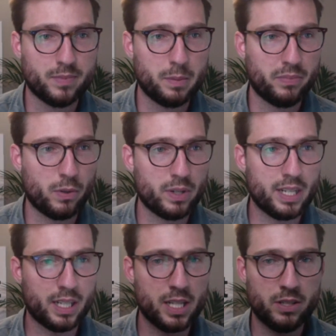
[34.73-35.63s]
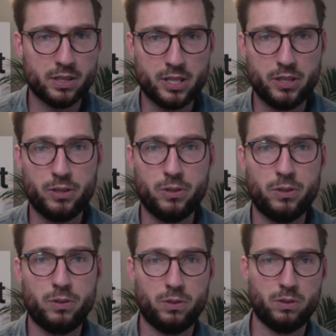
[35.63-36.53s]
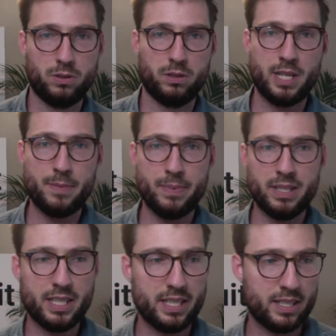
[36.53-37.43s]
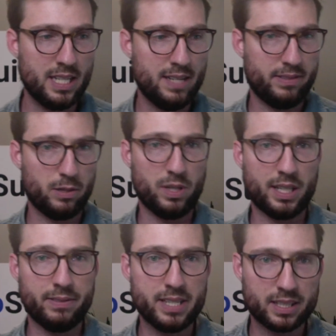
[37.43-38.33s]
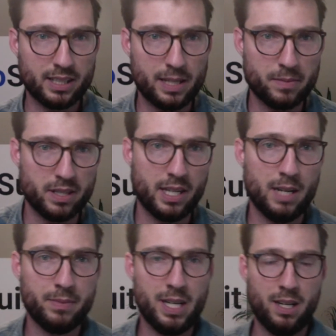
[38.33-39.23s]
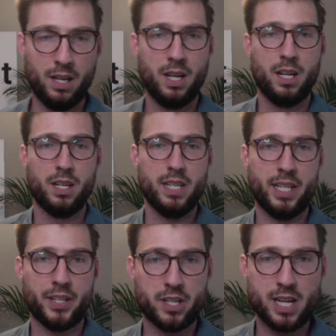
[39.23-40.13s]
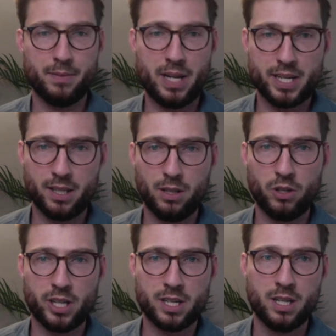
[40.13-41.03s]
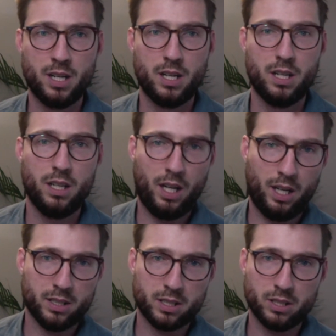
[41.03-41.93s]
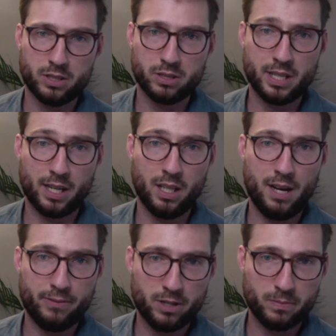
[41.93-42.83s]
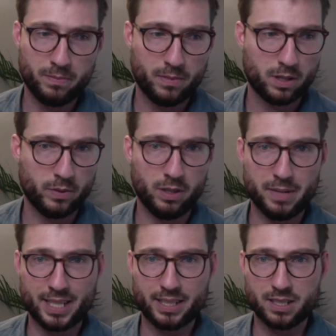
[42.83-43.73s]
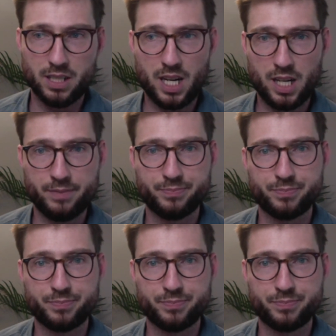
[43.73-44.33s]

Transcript: Before we get going too deep into this stuff, just want to give a disclaimer that I'm not an attorney. I'm not your lawyer. SoloSuit is not a law firm. We don't practice law.